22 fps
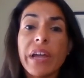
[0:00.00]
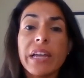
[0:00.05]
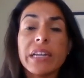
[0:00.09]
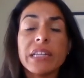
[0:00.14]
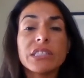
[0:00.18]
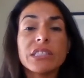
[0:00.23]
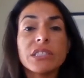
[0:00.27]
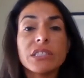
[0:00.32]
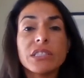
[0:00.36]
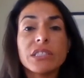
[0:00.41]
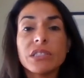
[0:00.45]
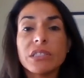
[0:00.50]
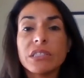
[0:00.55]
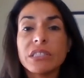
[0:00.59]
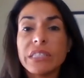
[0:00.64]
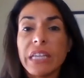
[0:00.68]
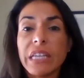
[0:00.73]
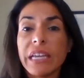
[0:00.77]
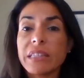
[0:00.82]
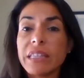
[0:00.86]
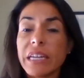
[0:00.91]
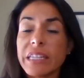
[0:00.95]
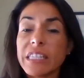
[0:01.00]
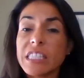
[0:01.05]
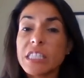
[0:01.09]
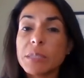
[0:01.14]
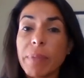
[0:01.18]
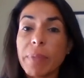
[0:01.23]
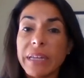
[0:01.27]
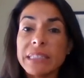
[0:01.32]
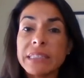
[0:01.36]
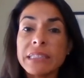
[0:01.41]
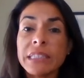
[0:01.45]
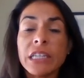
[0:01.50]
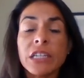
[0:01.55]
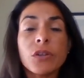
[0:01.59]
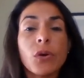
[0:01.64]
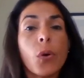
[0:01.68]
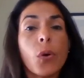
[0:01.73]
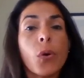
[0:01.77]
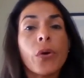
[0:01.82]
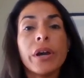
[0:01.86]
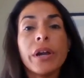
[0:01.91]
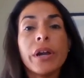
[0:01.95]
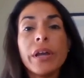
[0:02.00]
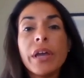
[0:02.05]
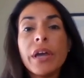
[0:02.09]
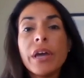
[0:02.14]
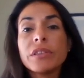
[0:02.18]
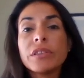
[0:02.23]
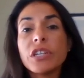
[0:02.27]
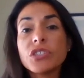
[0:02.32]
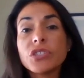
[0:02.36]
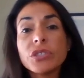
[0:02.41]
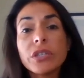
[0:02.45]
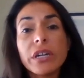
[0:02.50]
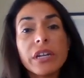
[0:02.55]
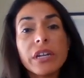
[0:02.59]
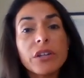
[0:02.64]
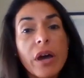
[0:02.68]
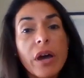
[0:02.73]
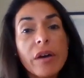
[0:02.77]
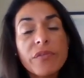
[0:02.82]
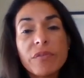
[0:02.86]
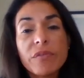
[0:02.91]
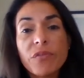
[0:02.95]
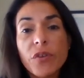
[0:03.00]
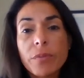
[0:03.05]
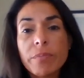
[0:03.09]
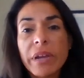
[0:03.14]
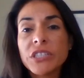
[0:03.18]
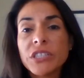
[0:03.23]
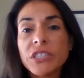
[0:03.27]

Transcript: and it's saying that it's pending or there's not enough information,